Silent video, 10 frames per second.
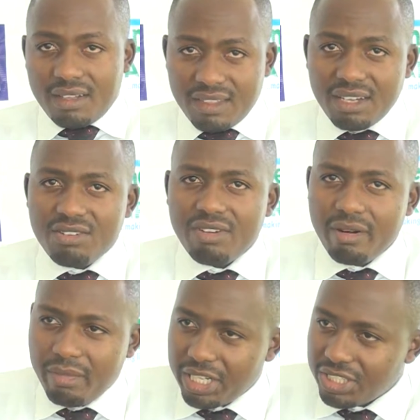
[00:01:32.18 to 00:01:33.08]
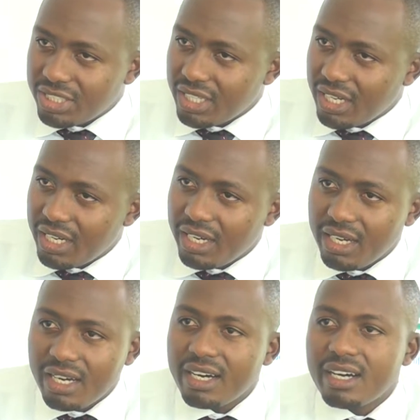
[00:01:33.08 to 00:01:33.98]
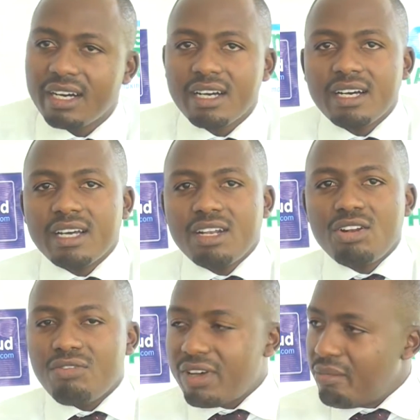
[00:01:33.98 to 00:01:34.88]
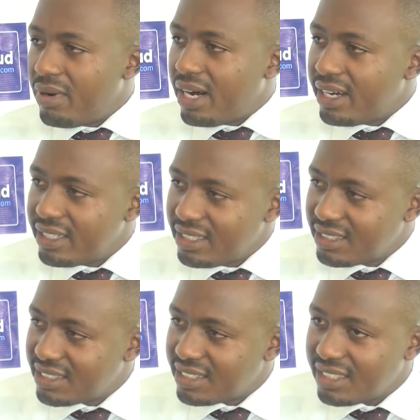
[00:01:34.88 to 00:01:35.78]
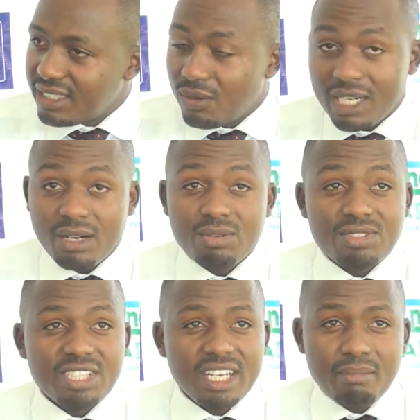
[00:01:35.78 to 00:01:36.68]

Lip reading: Thank you very much. November is what I would